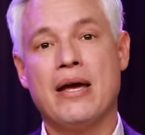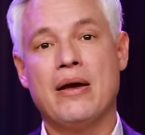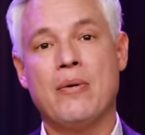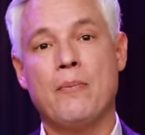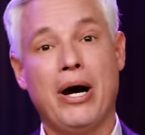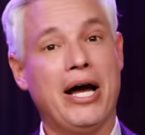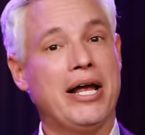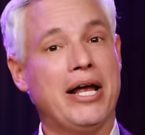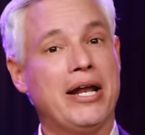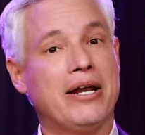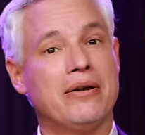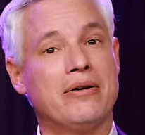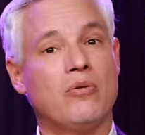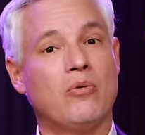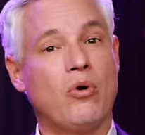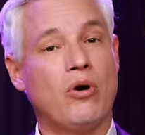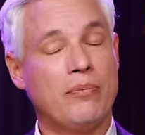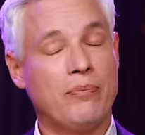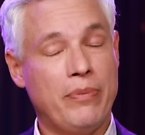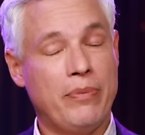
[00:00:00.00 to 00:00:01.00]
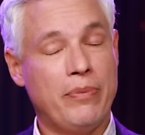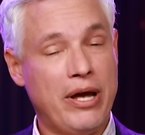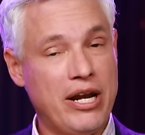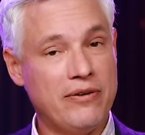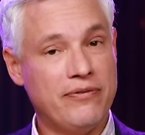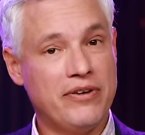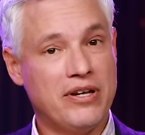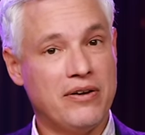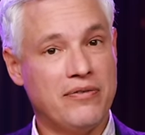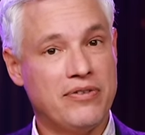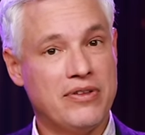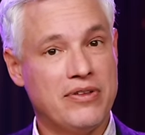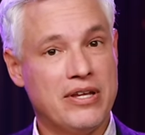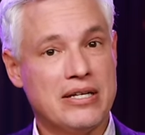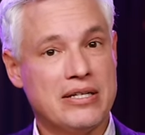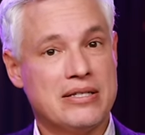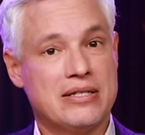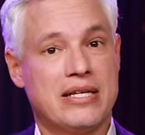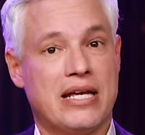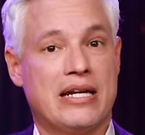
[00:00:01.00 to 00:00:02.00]
but one benefit of
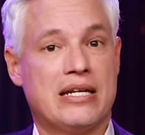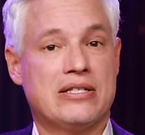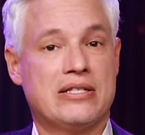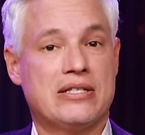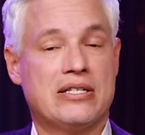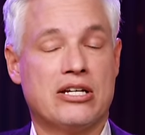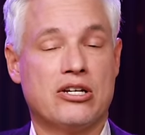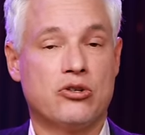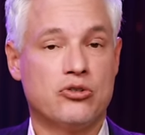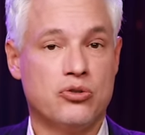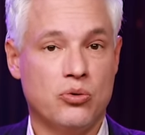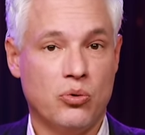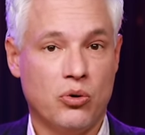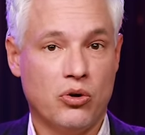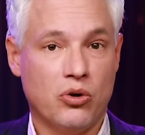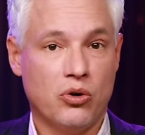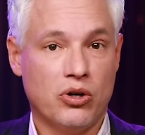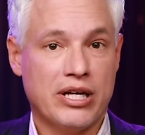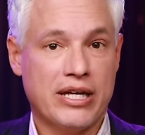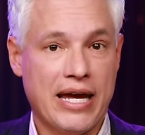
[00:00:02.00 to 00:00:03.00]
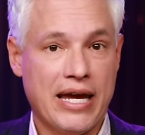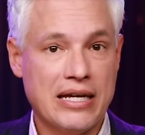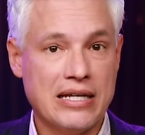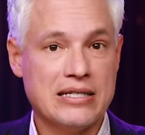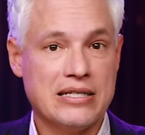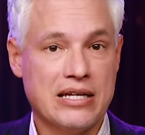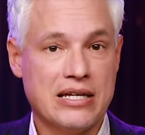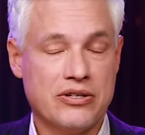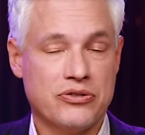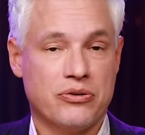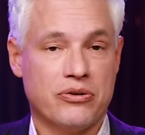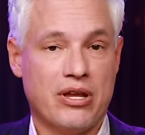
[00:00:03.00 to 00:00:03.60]
this is that it's a dual gain sensor.